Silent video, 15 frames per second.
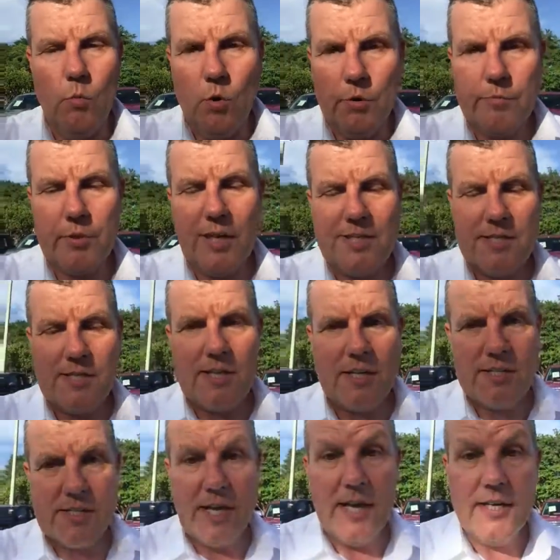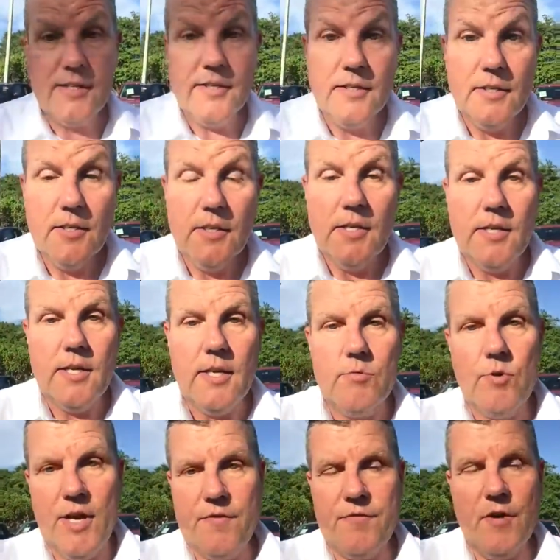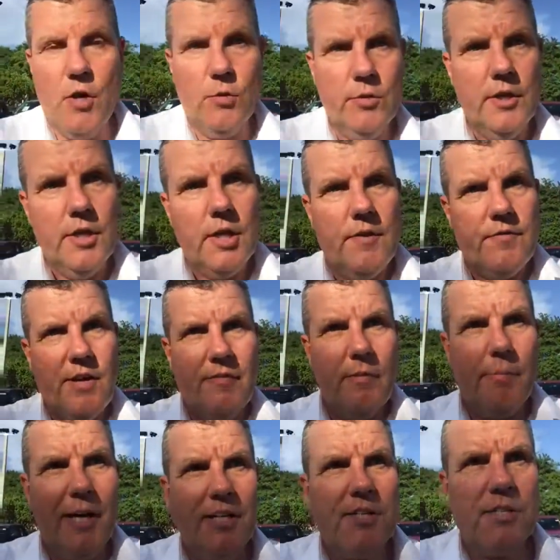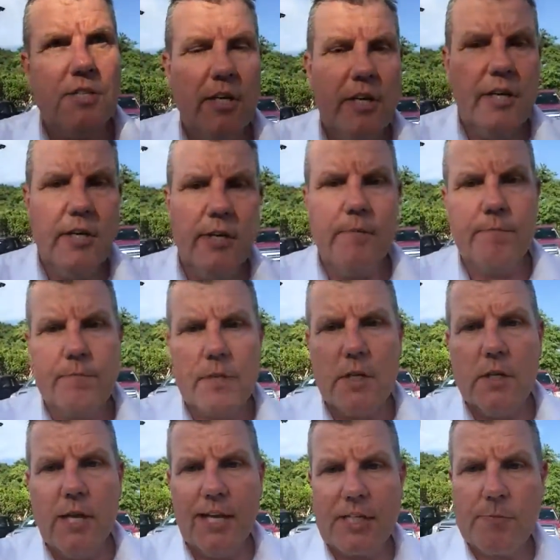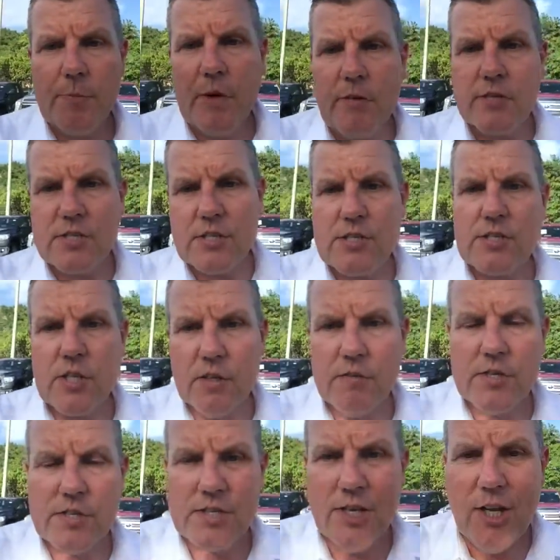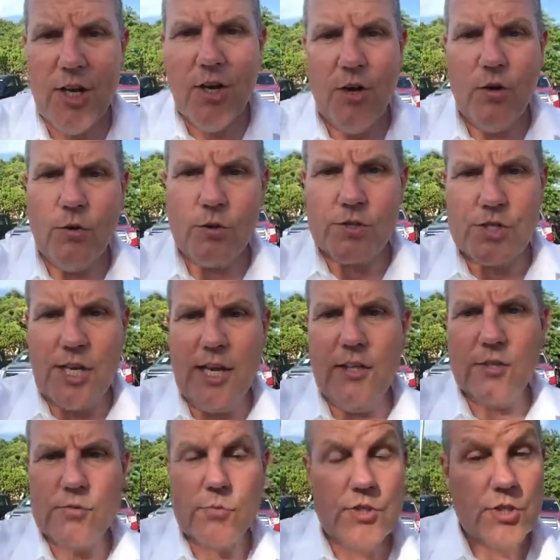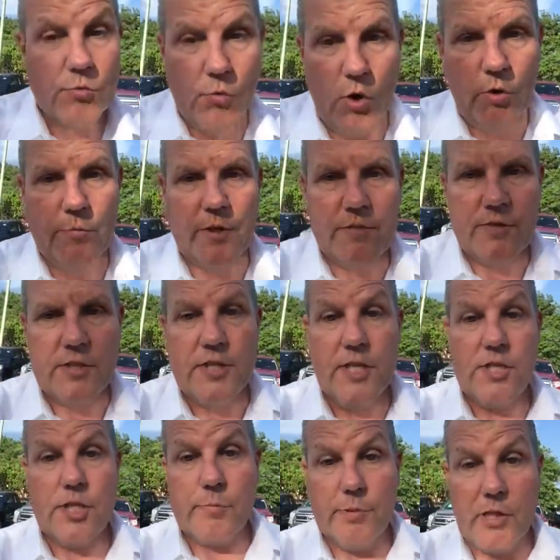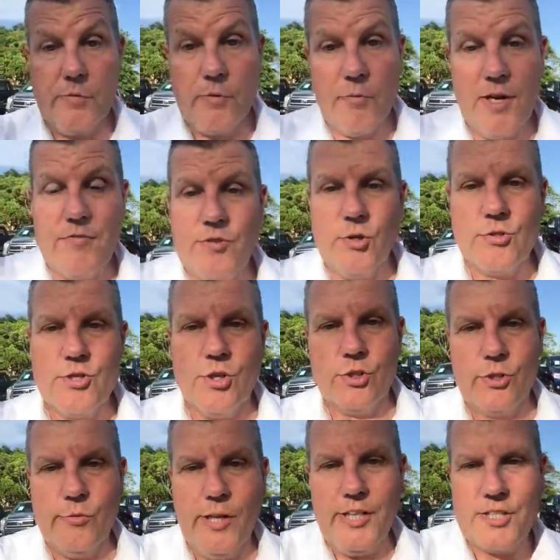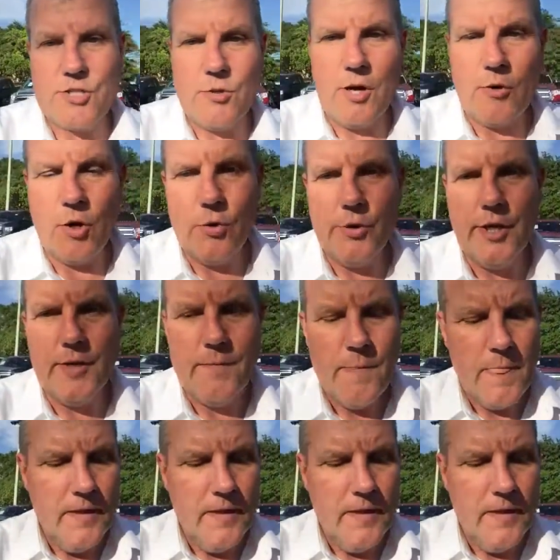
one price, as I said. Red phone, if you have a bad experience in service or sales, which you won't, but if you did, you can pick up the red phone, talk directly to our owner.